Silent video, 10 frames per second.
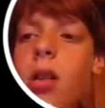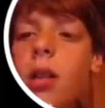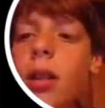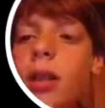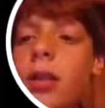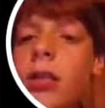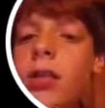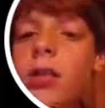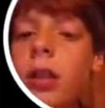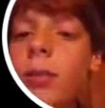Alright.
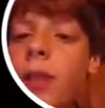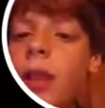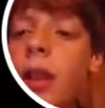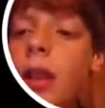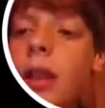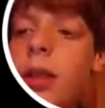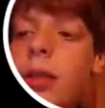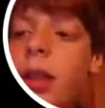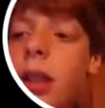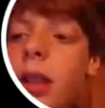Up, see, down,
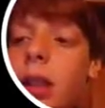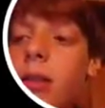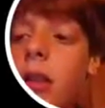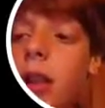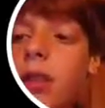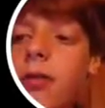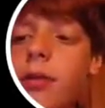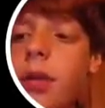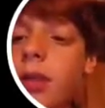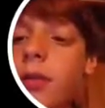see,
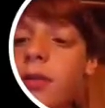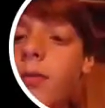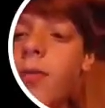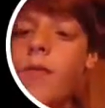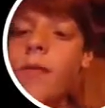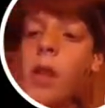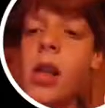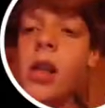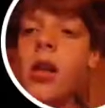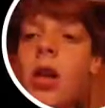right.
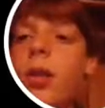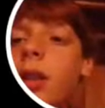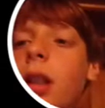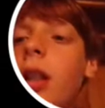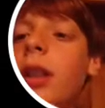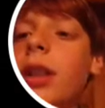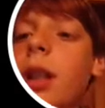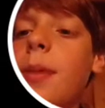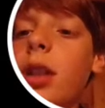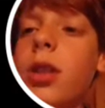Oh, it's got the
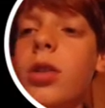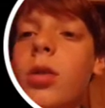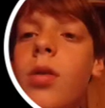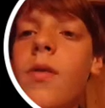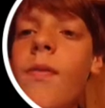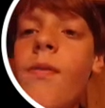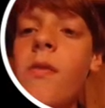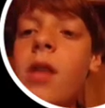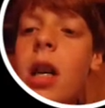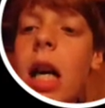debug, too.
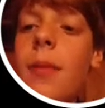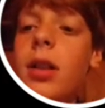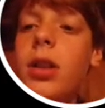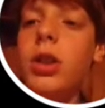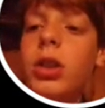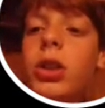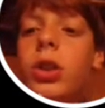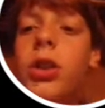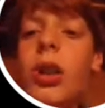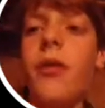I'm gonna just
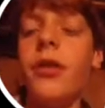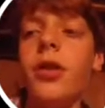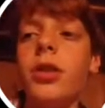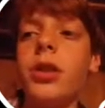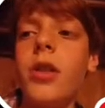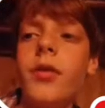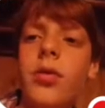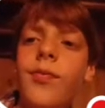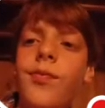try out the first level.